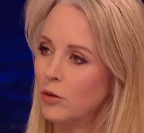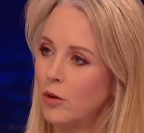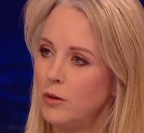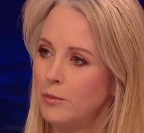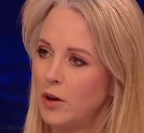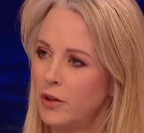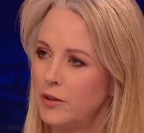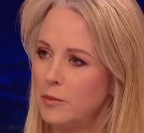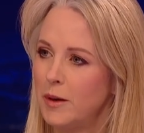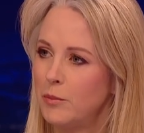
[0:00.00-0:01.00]
your own
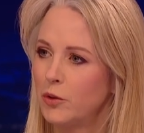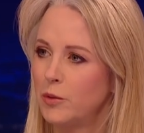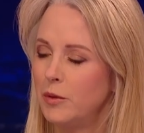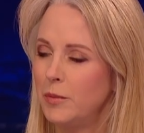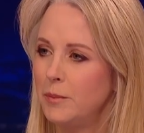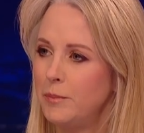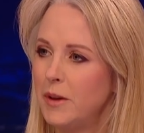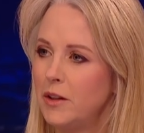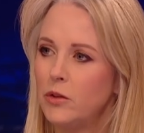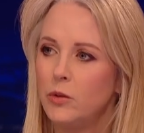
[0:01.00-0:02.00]
party may possibly have been a
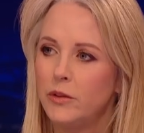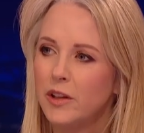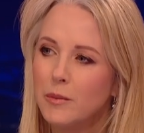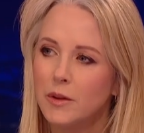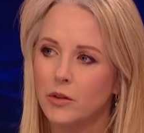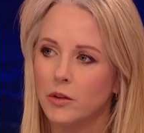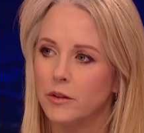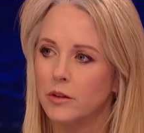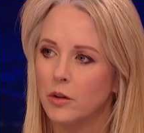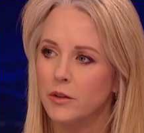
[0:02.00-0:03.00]
bit too timid
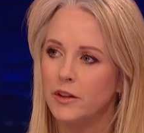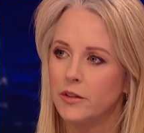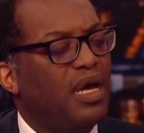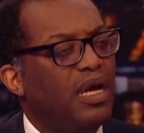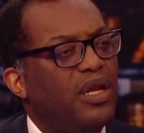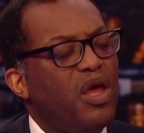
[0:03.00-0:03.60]
on these issues?